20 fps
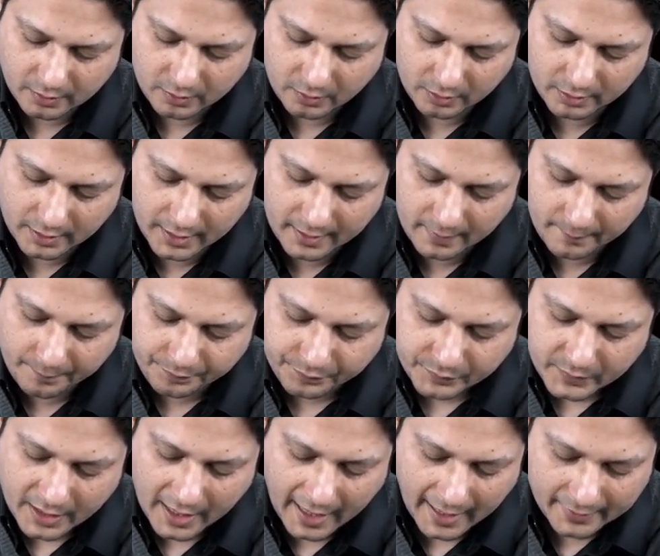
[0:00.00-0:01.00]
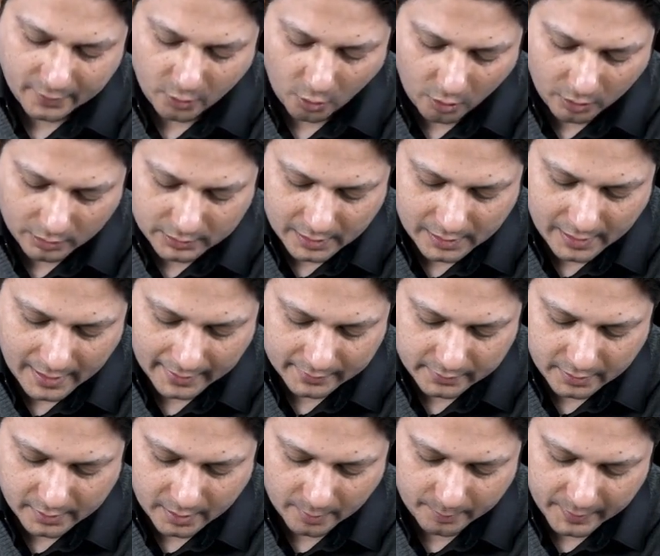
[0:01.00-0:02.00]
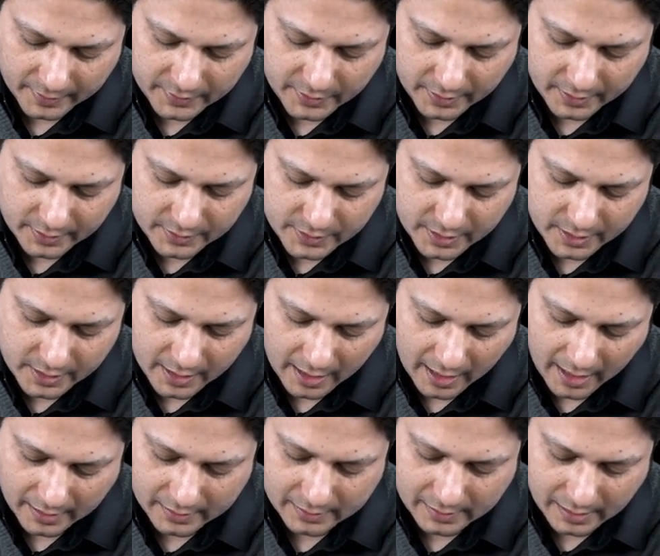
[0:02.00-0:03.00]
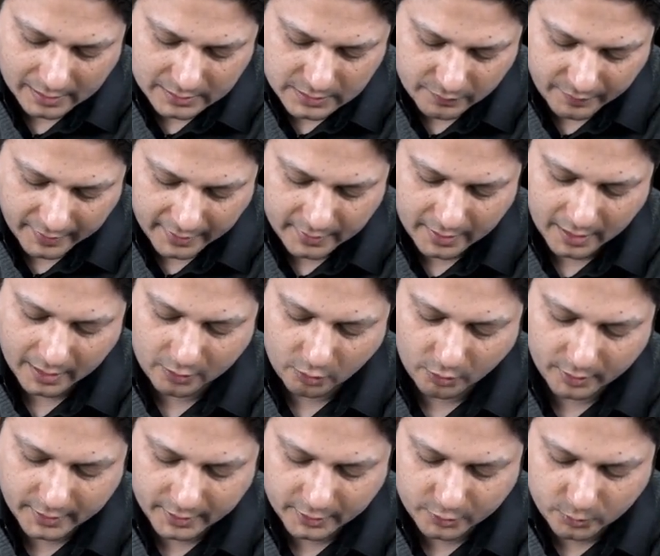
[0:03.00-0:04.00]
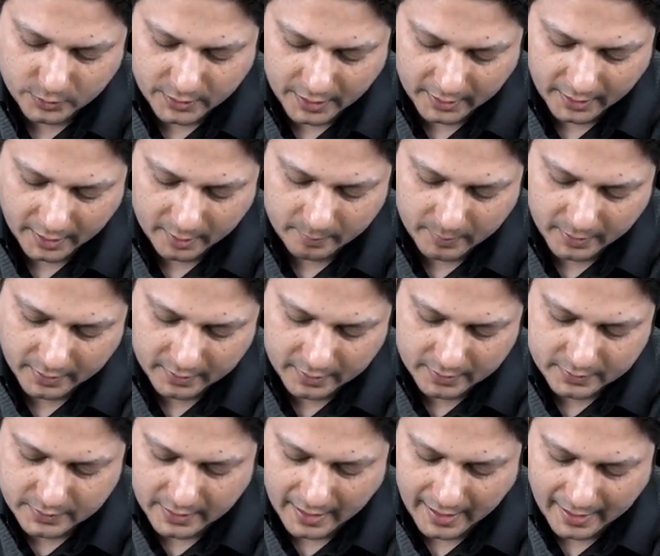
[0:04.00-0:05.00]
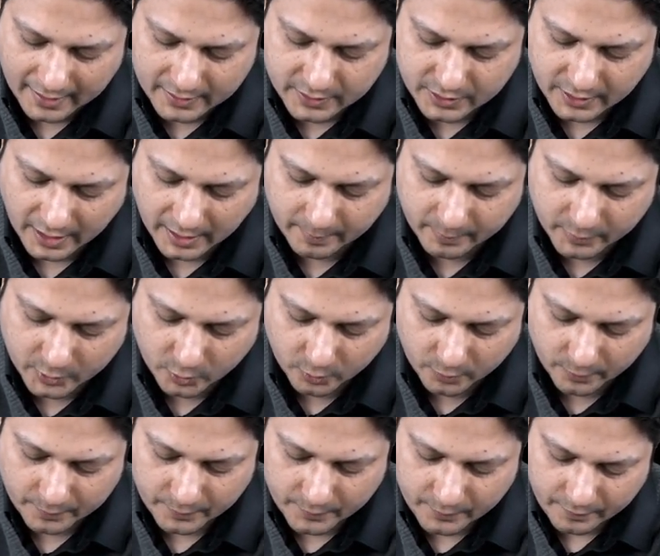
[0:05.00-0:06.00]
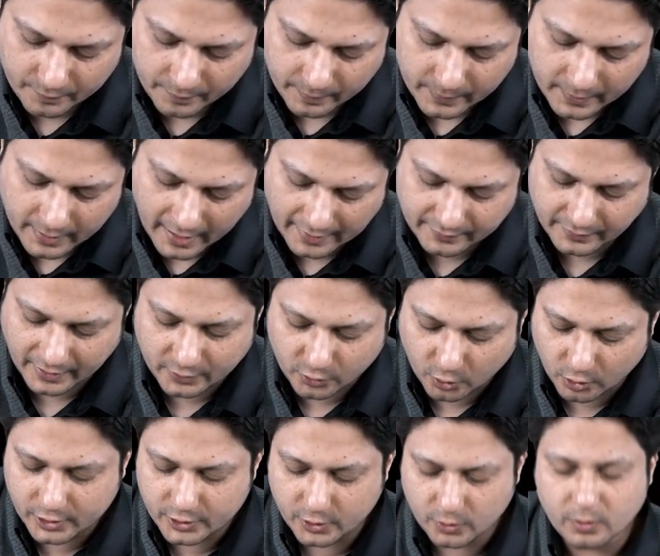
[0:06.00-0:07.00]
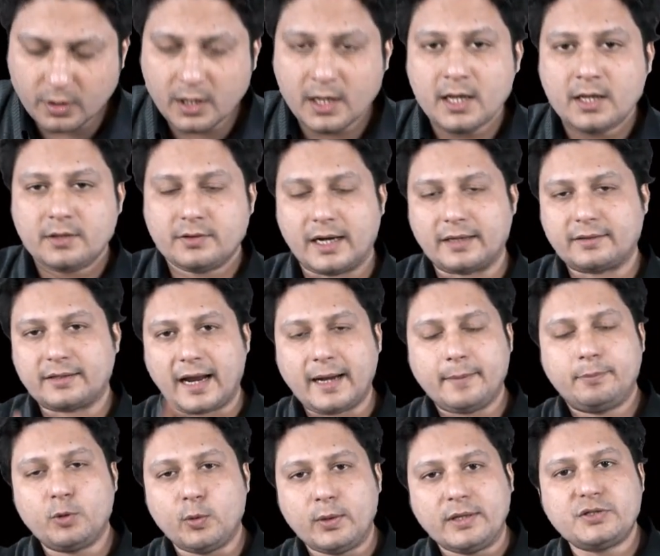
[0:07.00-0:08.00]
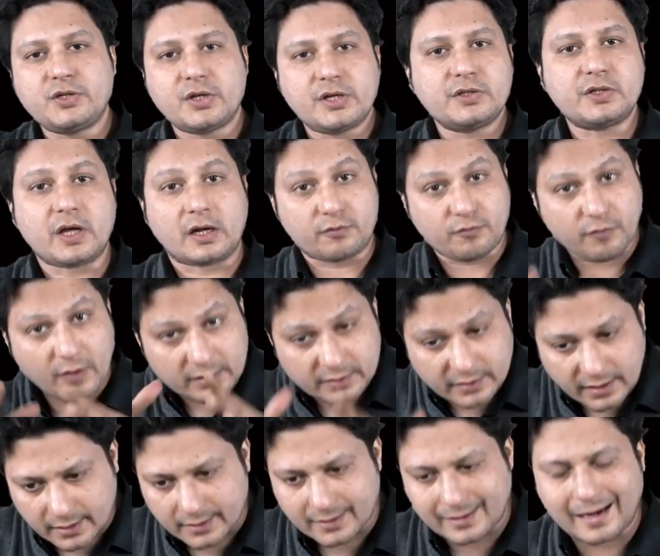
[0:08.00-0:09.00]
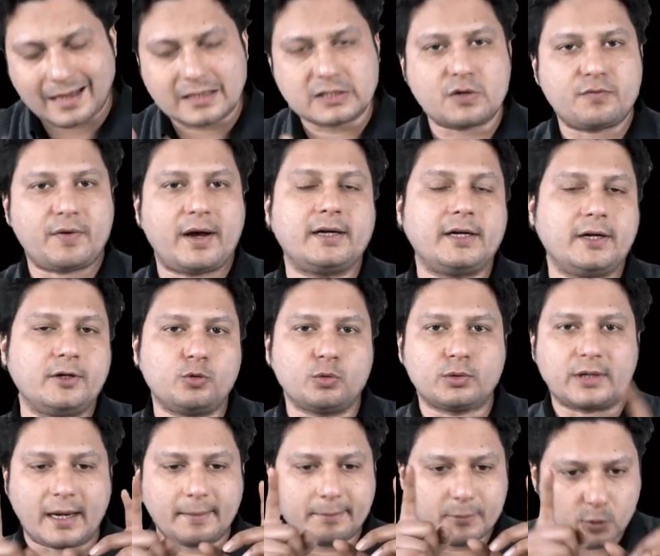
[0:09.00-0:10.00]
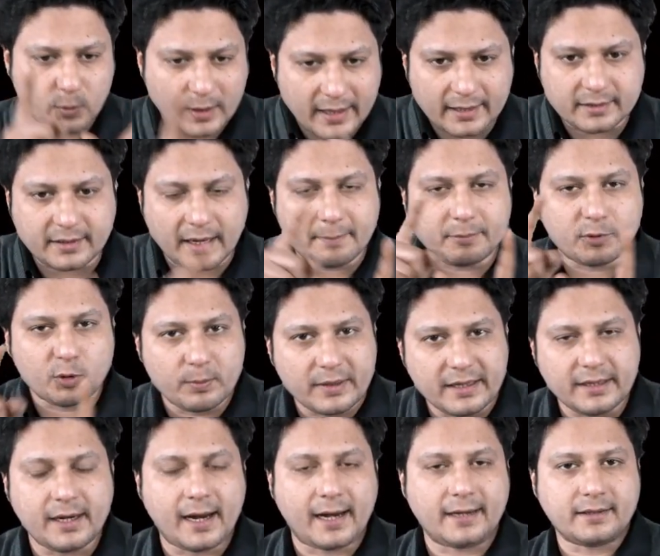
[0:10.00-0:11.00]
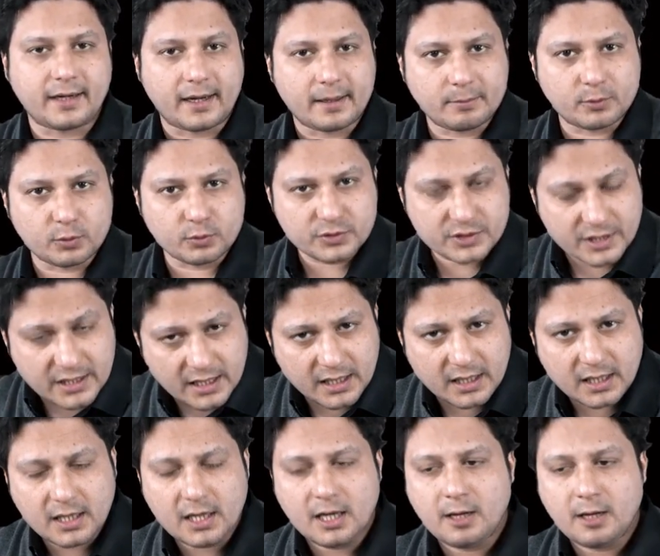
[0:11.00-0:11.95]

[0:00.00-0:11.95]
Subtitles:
All right. And all the lateral compression injury are classified according to Young and Burgess as type 2. As I told you that type 2 injuries are further classified into type 2A, type 2B and type 2C